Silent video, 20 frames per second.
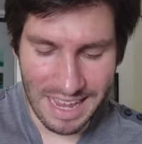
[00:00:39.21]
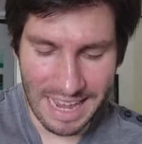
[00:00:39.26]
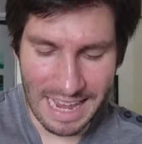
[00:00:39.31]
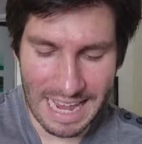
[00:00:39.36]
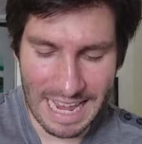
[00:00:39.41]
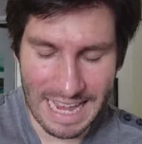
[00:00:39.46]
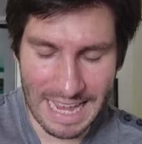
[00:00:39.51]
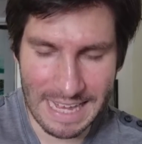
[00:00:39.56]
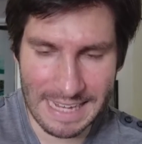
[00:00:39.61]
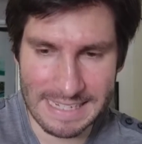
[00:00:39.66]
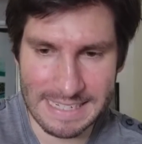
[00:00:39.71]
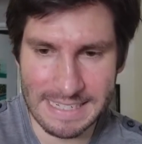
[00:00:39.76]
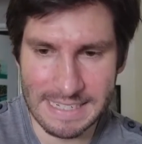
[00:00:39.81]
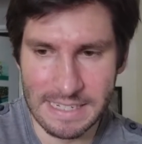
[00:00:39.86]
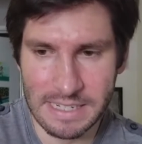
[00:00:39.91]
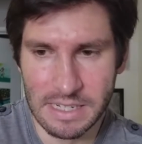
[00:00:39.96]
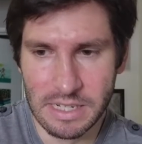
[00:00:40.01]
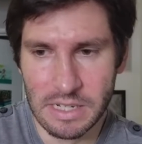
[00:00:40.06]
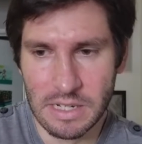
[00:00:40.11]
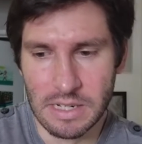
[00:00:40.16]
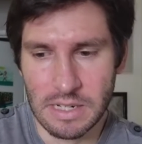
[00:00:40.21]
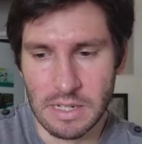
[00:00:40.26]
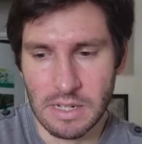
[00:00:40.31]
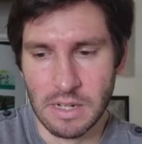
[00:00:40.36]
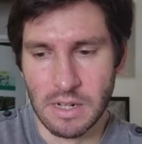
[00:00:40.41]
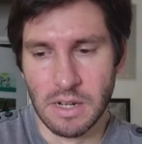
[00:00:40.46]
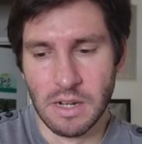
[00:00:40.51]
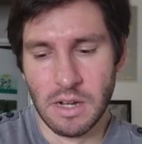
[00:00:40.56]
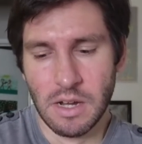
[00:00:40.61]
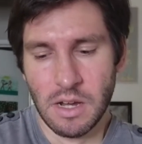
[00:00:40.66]
And,
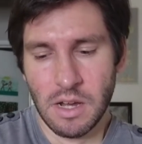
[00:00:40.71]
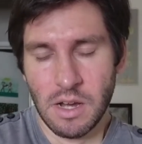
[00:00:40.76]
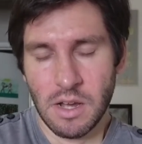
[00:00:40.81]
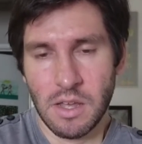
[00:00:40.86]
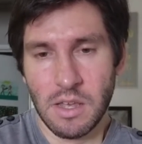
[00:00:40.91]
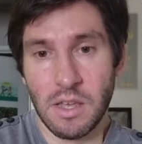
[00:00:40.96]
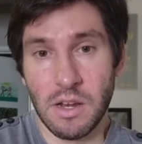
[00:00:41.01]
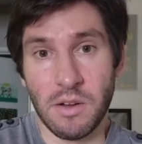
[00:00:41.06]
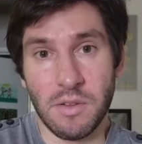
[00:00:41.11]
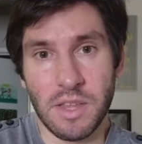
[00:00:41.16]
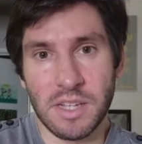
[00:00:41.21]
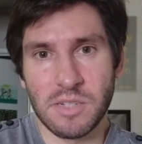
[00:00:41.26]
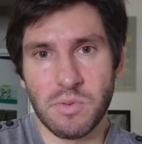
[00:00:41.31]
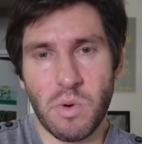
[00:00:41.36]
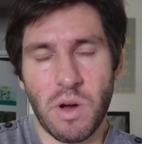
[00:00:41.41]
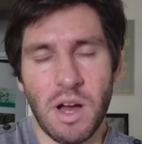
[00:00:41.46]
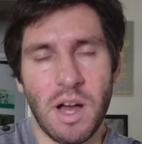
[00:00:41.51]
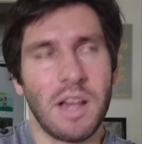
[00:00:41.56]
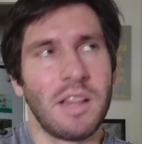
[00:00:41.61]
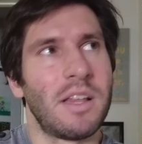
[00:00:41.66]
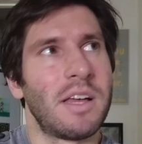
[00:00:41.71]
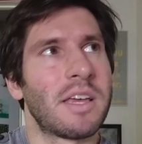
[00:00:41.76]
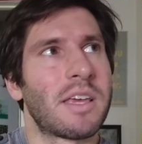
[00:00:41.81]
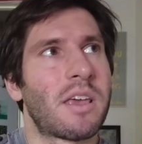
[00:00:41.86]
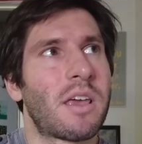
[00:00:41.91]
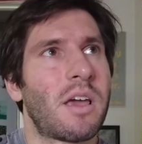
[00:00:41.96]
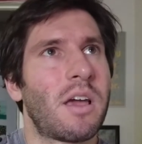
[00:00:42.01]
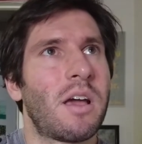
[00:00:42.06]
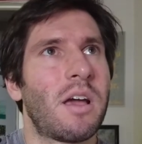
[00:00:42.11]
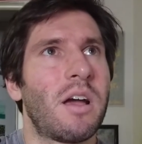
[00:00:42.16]
you know, that's why,
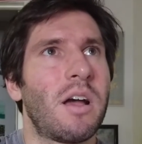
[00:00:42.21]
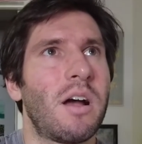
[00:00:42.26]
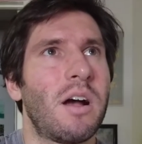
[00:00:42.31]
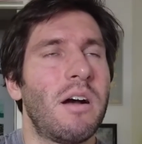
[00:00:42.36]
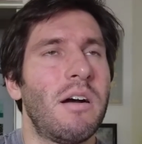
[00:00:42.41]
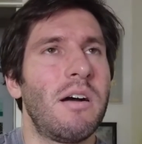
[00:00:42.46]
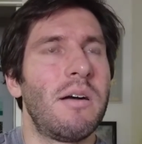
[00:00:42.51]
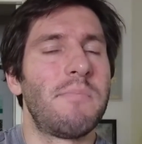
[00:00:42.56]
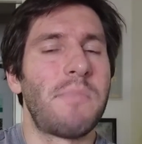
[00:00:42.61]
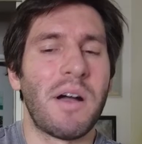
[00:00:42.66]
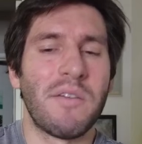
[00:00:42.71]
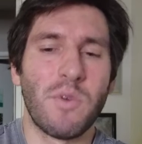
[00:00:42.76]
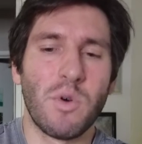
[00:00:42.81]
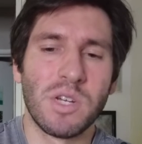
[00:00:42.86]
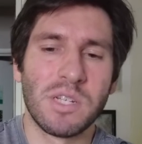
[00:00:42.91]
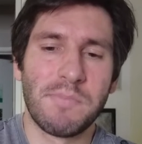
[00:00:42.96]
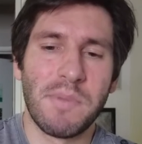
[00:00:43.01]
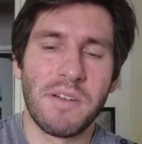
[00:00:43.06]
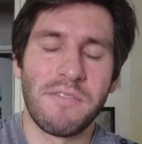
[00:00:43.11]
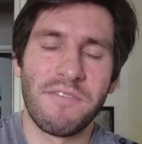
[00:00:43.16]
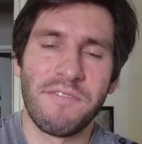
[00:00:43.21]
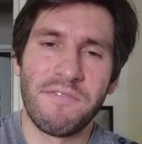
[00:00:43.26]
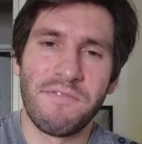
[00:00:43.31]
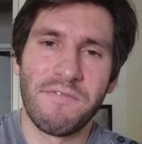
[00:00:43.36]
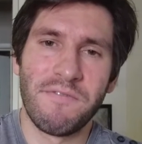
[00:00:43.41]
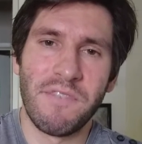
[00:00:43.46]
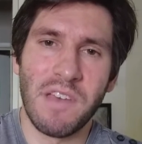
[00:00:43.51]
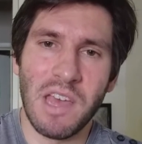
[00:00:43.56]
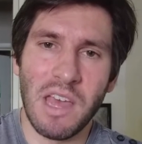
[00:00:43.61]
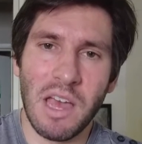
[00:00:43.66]
like, um, I've always been a
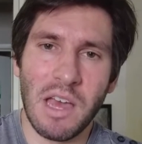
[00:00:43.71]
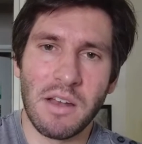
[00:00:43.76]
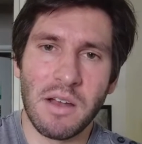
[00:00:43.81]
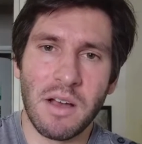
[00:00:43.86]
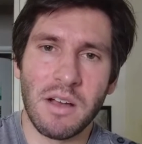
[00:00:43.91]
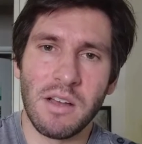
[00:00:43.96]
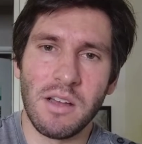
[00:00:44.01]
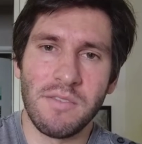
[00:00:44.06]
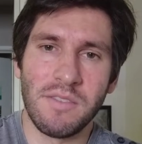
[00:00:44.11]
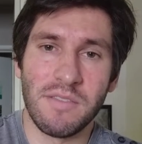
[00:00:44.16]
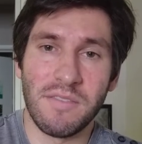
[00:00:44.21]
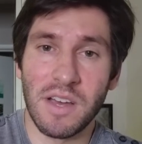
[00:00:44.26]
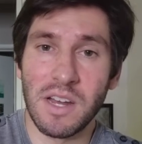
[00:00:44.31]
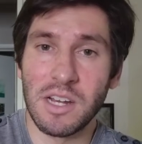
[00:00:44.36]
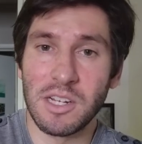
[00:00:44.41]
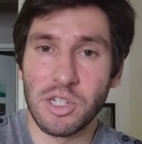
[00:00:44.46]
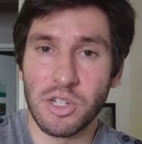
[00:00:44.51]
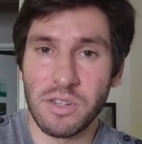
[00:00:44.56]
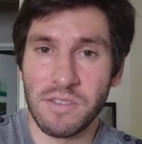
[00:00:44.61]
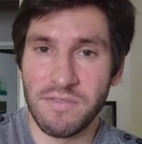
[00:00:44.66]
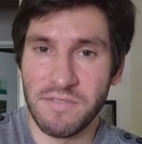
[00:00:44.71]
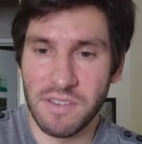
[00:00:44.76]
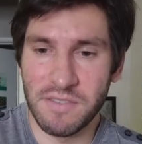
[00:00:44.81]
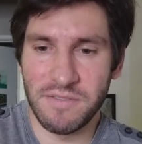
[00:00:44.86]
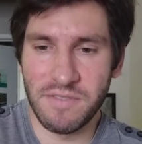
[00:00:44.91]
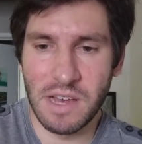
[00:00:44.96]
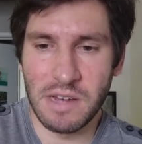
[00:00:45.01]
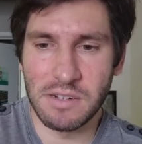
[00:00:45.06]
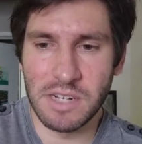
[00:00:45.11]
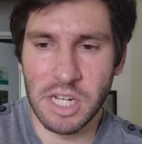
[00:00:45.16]
fan of the Financially
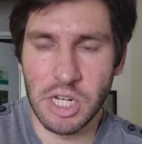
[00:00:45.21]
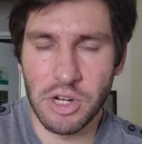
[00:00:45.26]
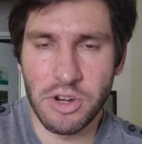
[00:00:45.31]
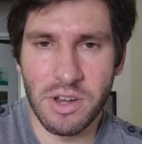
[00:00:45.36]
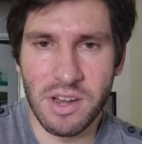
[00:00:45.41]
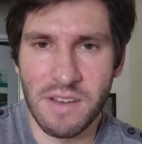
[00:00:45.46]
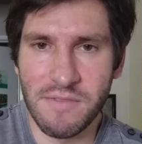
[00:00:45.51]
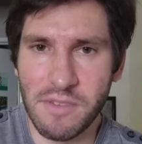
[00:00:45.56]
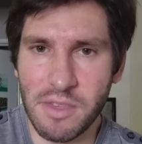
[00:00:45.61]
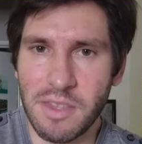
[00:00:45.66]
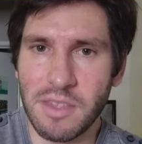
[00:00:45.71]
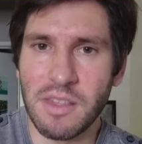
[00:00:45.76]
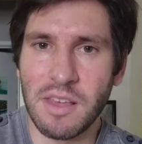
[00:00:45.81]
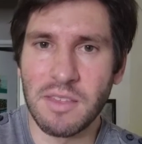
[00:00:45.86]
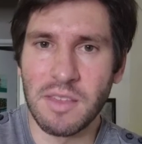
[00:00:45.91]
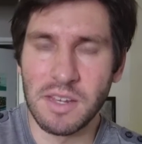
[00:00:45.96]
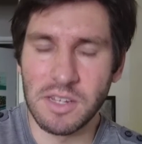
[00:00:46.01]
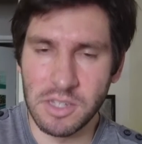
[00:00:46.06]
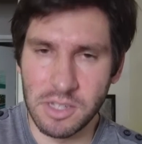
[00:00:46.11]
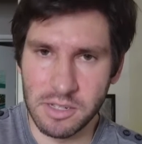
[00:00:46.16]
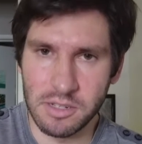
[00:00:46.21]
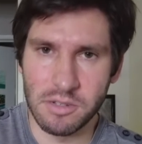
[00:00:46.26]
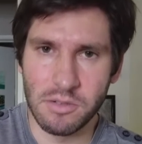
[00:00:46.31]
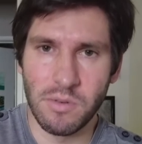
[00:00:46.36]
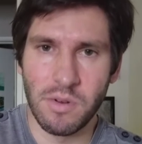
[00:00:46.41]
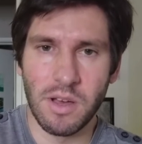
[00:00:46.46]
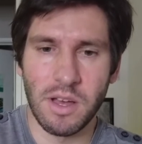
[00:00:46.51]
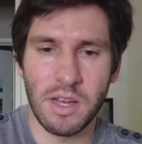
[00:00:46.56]
Fit Foundation and everything that they do.